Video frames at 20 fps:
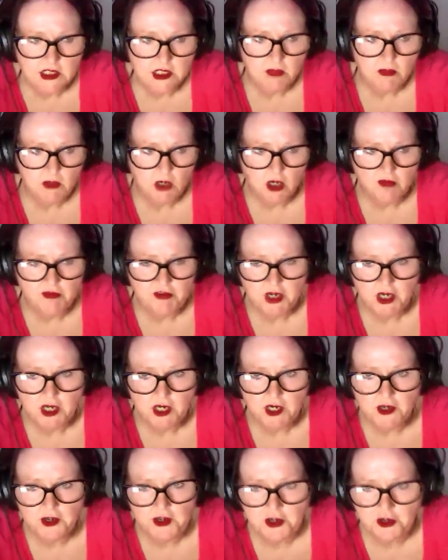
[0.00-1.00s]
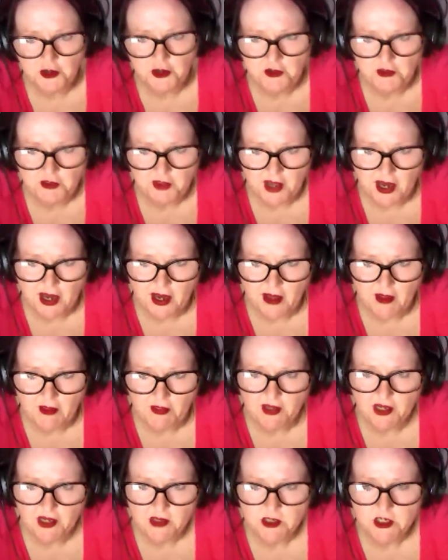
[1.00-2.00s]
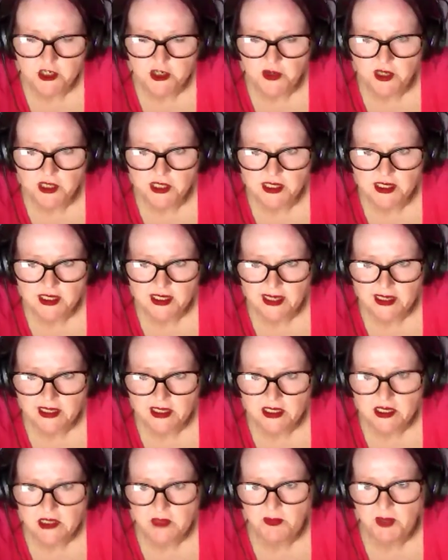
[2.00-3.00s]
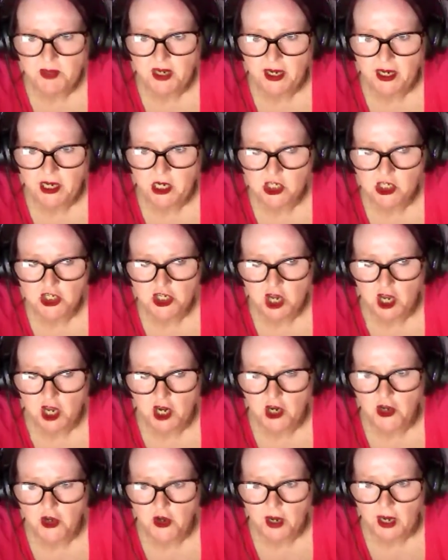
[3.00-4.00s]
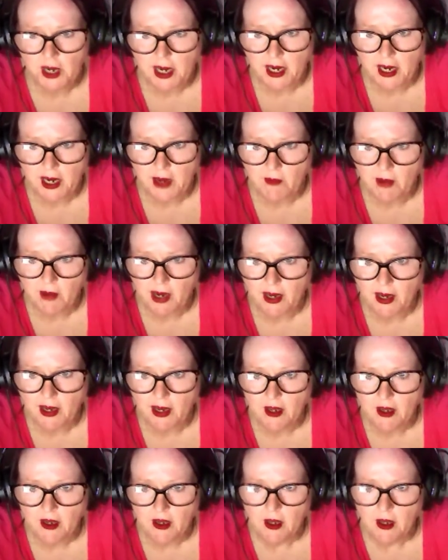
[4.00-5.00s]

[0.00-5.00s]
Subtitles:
to them, look, if you're going to do that, then do it sensibly because you're going to do it anyway.